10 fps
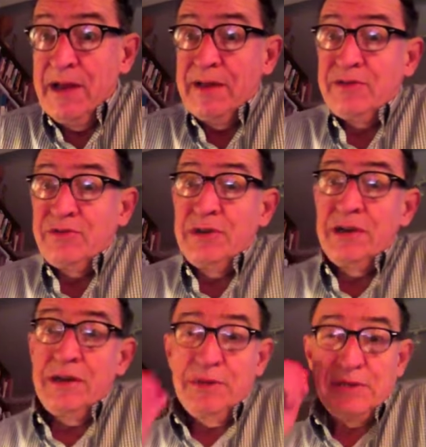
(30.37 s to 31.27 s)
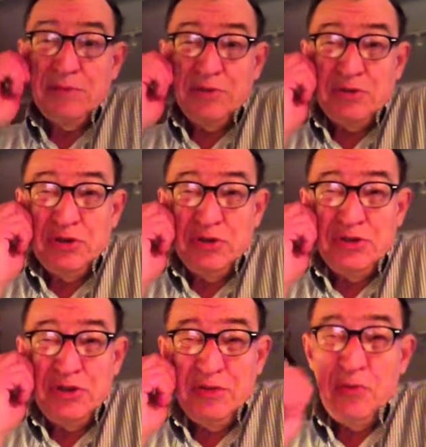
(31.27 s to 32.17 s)
at Trinity Episcopal
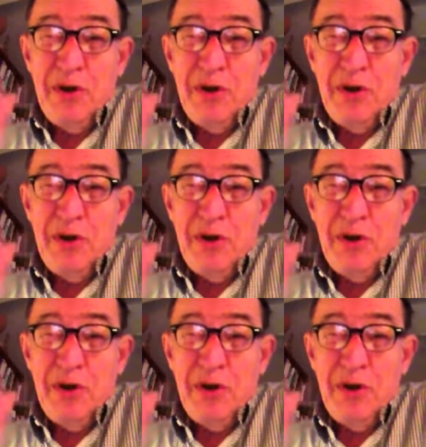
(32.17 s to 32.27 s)
Church in